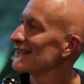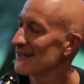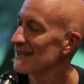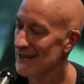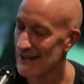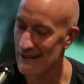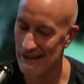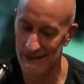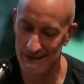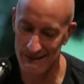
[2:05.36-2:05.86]

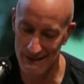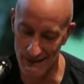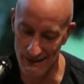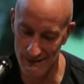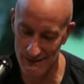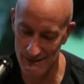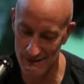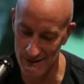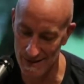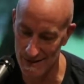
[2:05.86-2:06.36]
Yeah,
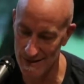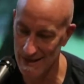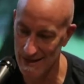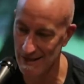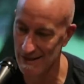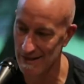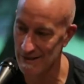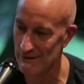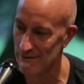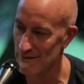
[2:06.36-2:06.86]

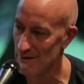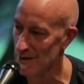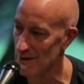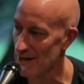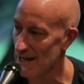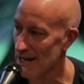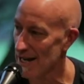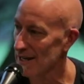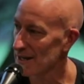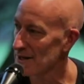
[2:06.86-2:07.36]
that is
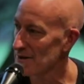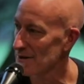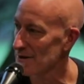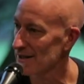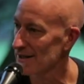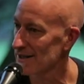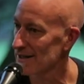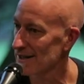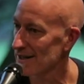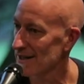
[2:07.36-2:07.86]
very
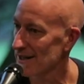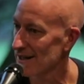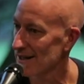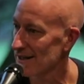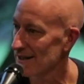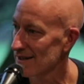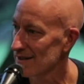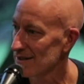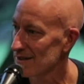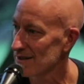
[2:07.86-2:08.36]
accurate.
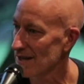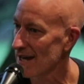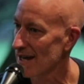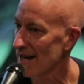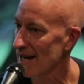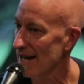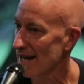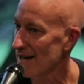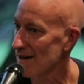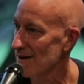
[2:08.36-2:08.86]
To
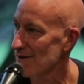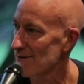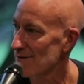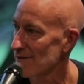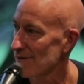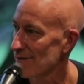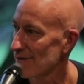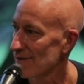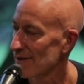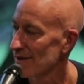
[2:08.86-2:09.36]

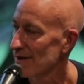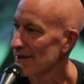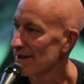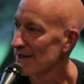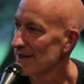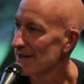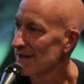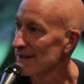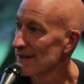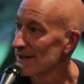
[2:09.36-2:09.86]
have
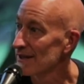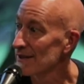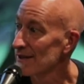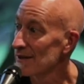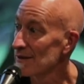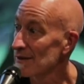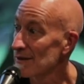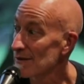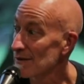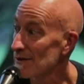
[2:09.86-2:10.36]

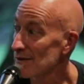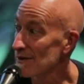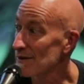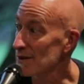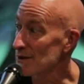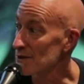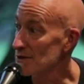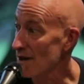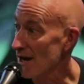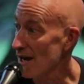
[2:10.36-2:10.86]

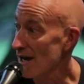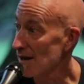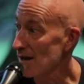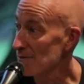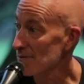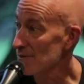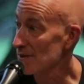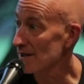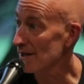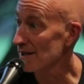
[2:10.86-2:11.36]
the
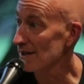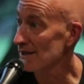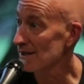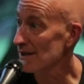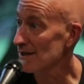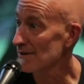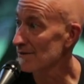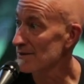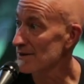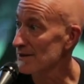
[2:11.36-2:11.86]
job that I
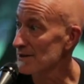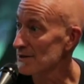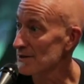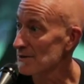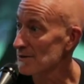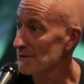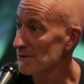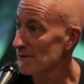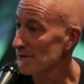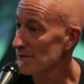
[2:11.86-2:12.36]
love to
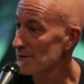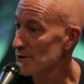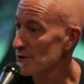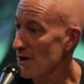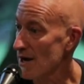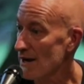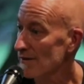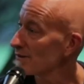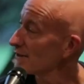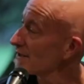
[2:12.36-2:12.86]
do of
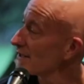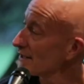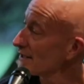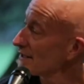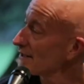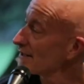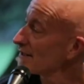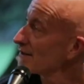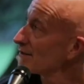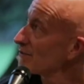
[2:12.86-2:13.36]

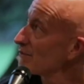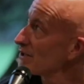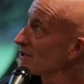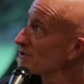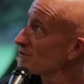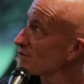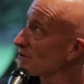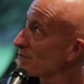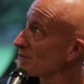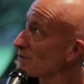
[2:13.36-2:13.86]
traveling be
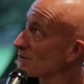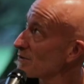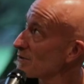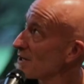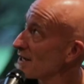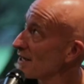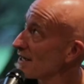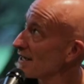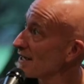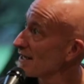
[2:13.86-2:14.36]
stripped
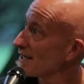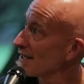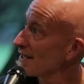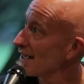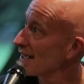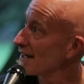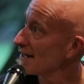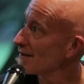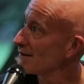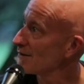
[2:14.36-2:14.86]
away,
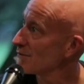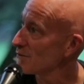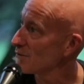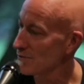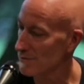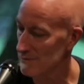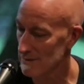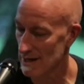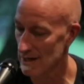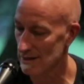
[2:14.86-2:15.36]

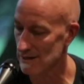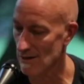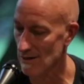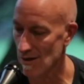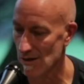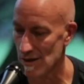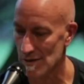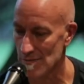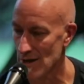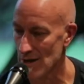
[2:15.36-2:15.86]
and that's
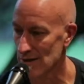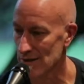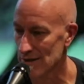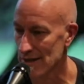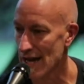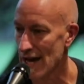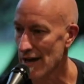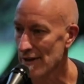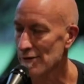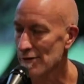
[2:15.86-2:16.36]
all about
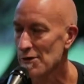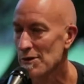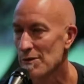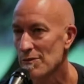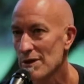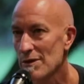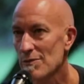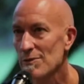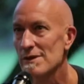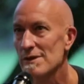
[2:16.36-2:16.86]
gathering
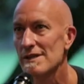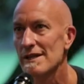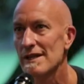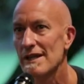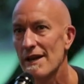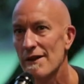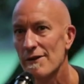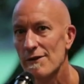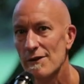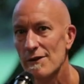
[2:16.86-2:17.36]
people
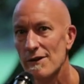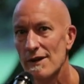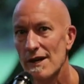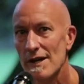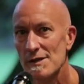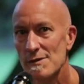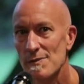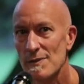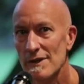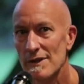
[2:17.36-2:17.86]
together,
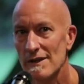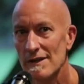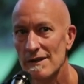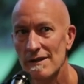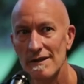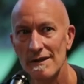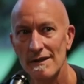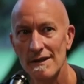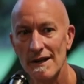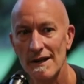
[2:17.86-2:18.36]
has been